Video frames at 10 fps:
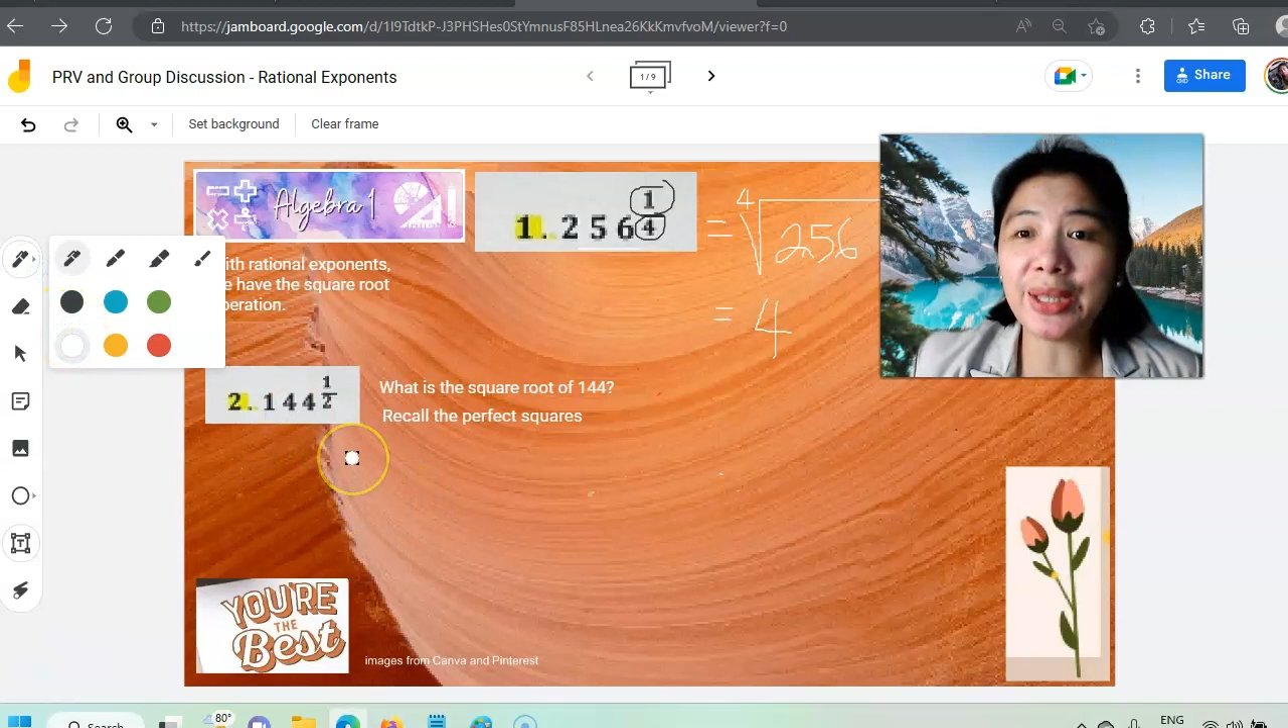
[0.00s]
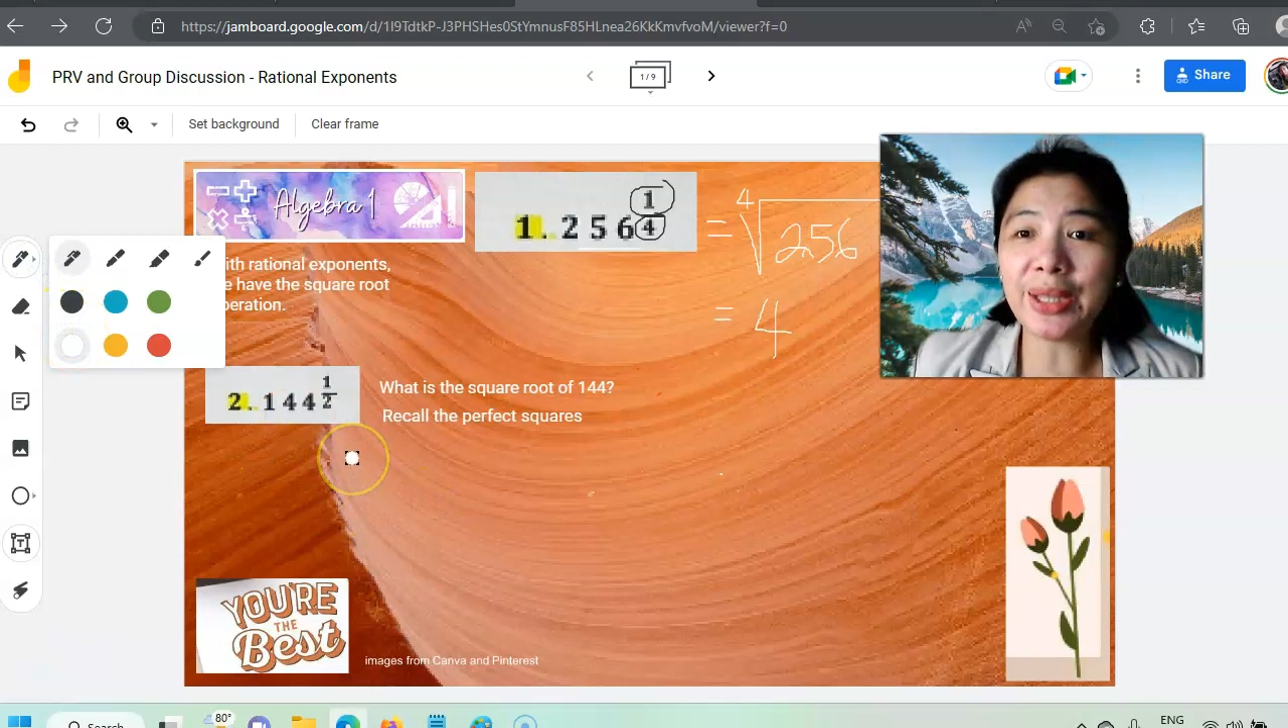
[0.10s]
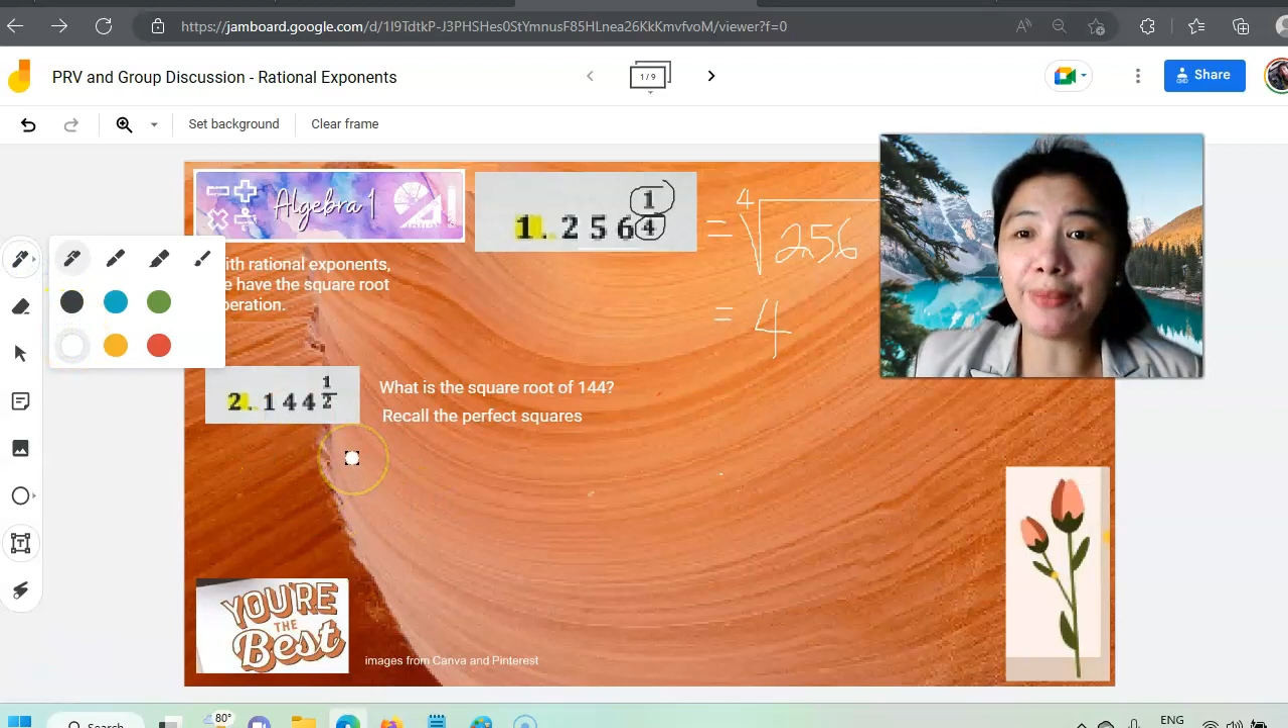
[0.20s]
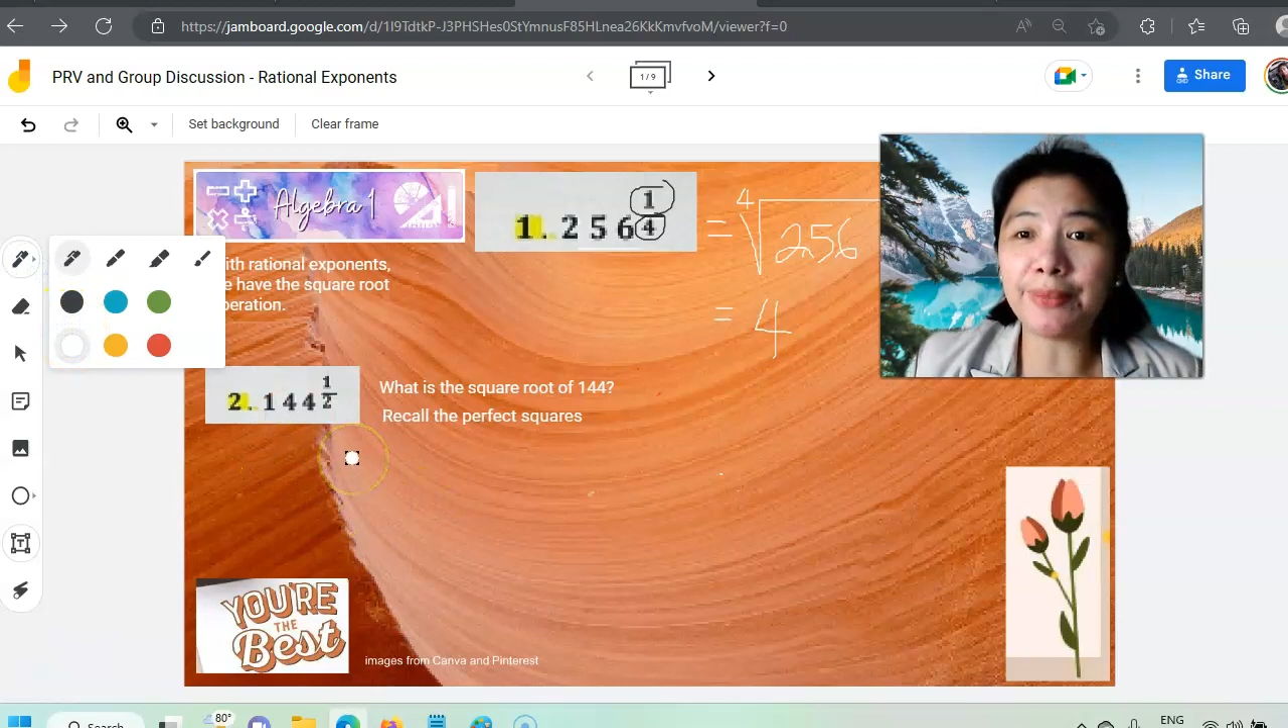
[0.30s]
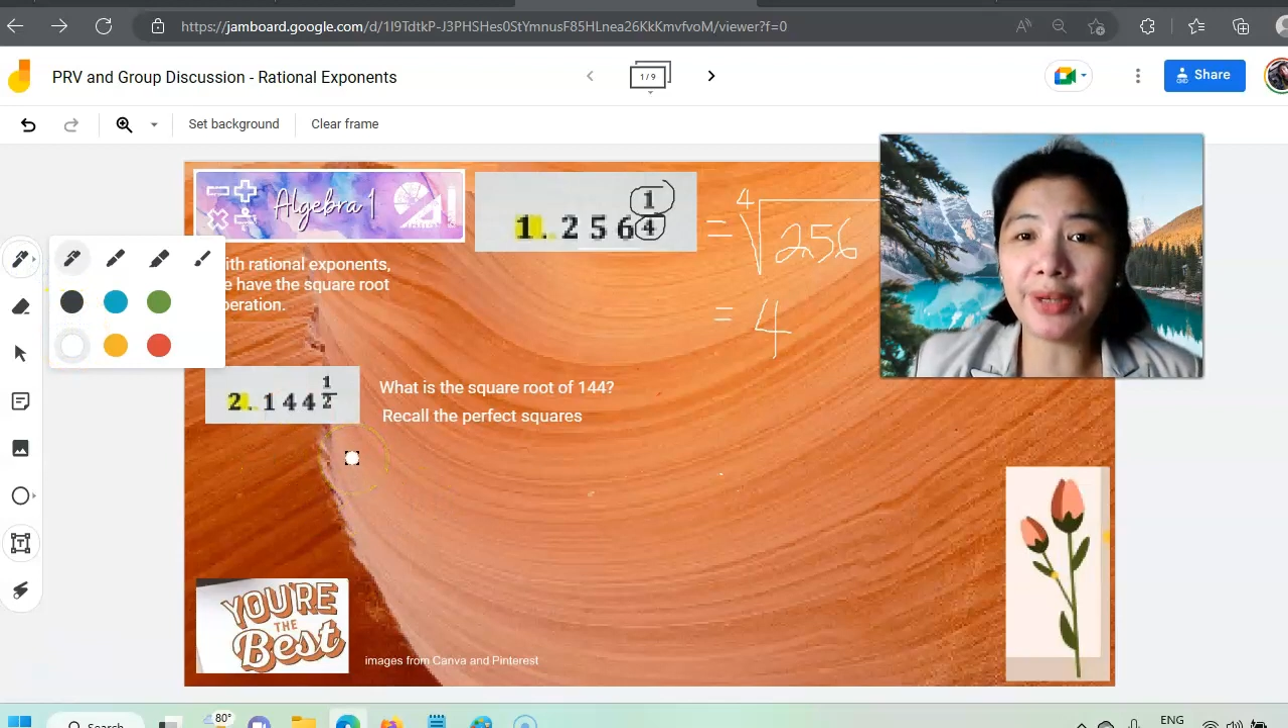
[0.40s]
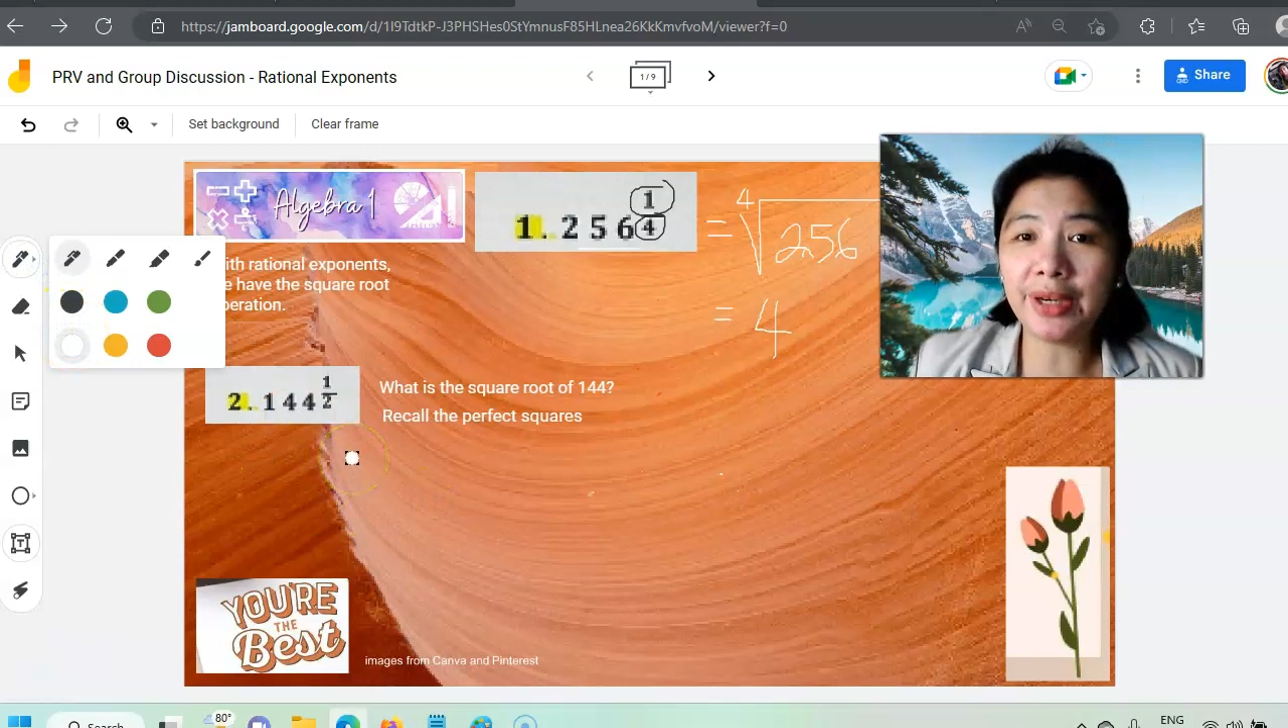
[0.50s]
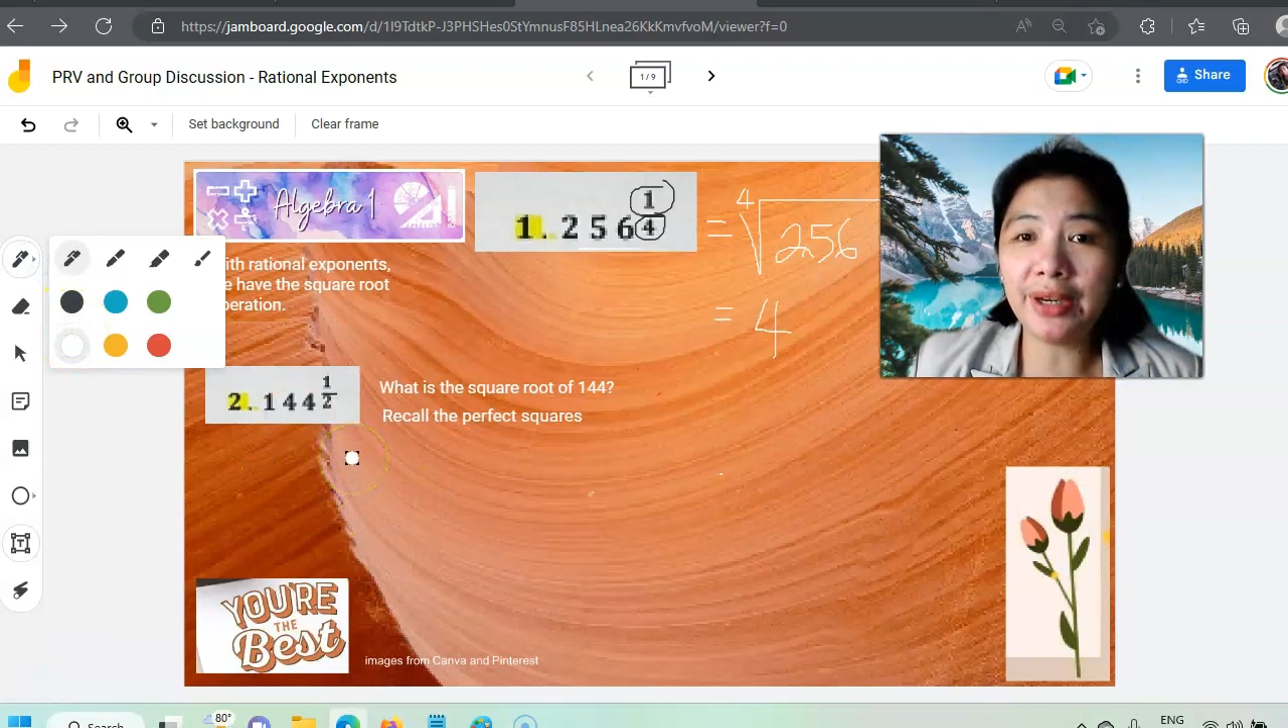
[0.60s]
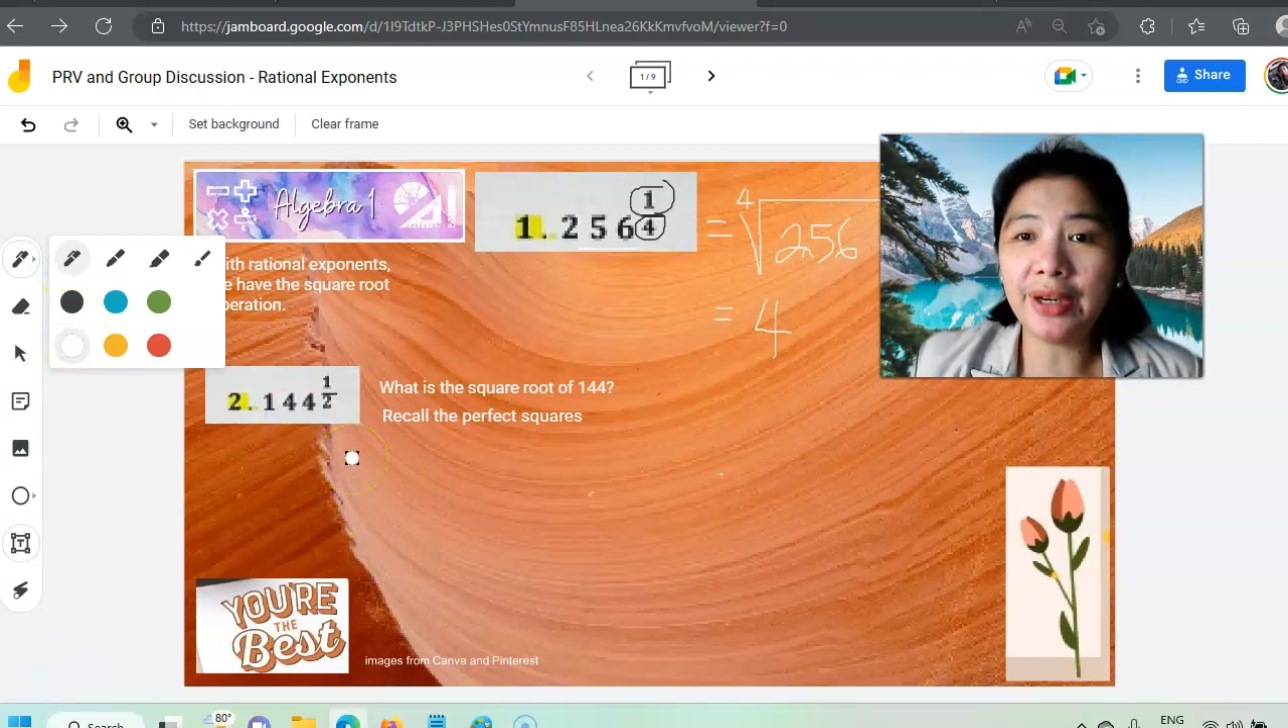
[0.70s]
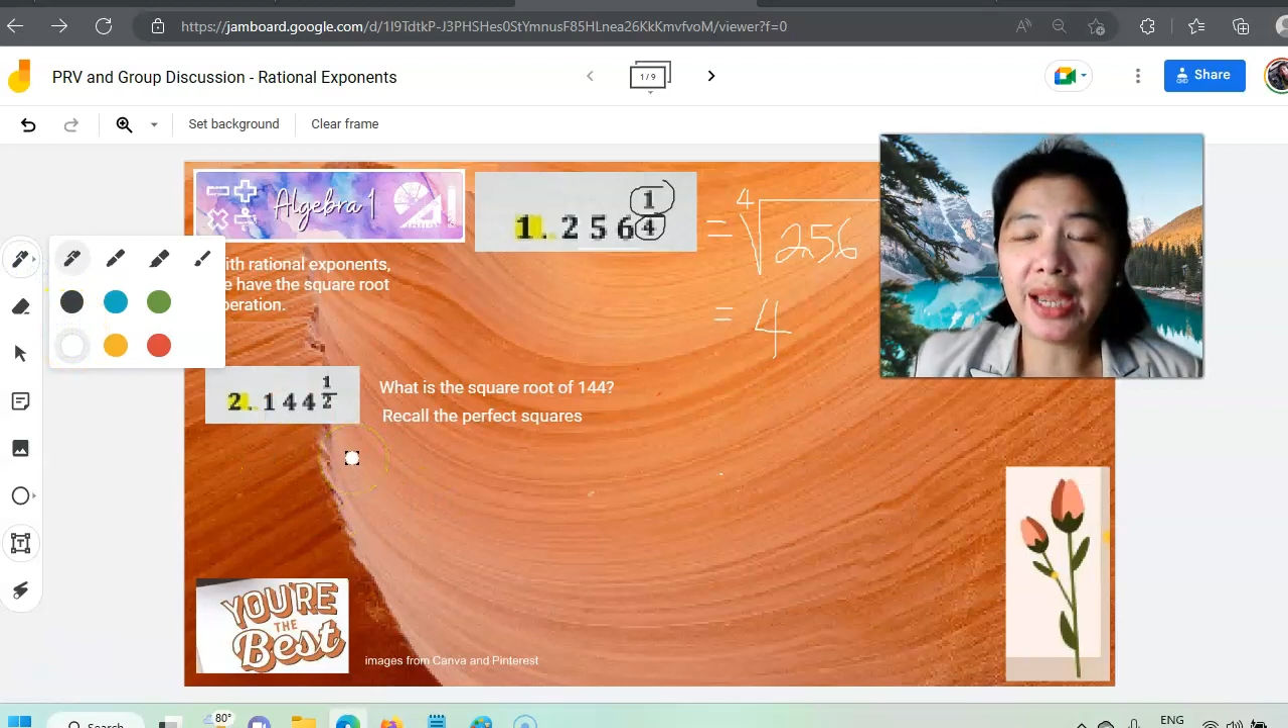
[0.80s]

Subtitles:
number.